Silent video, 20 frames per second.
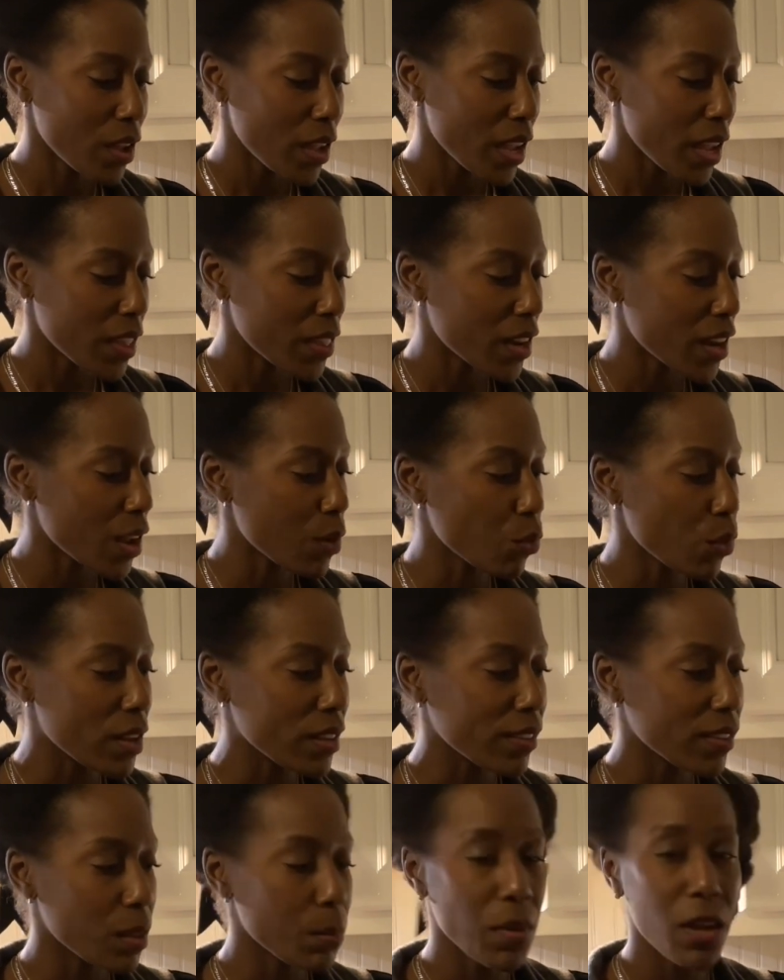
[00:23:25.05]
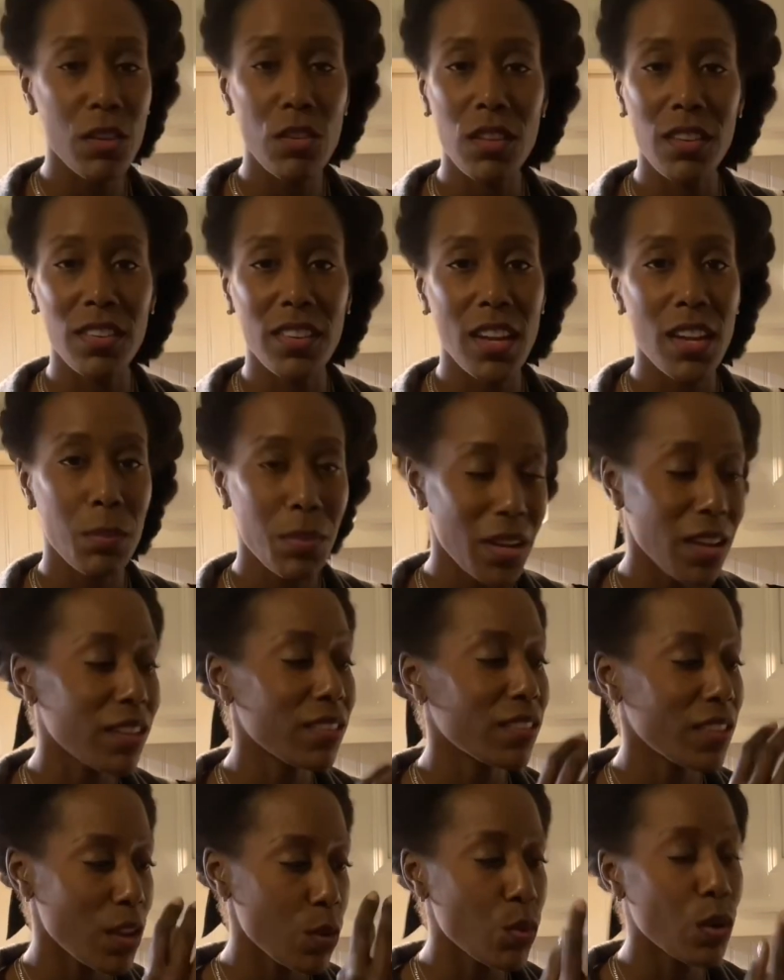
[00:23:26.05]
and then I rinsed them under the sink because
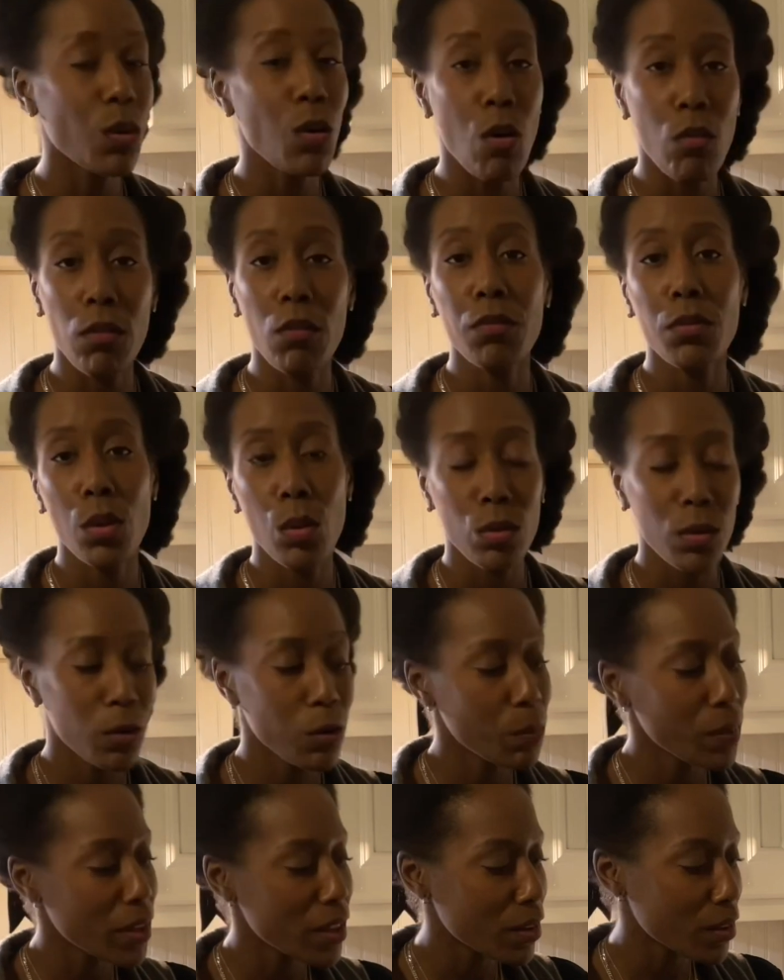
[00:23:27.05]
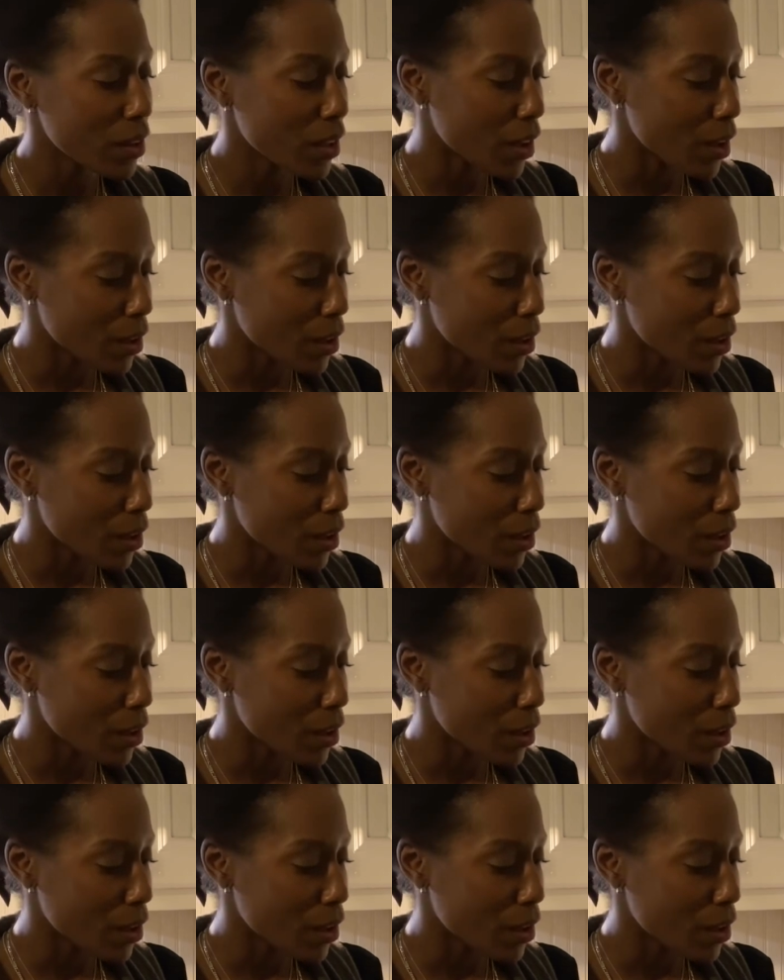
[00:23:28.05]
they will overflow a little bit.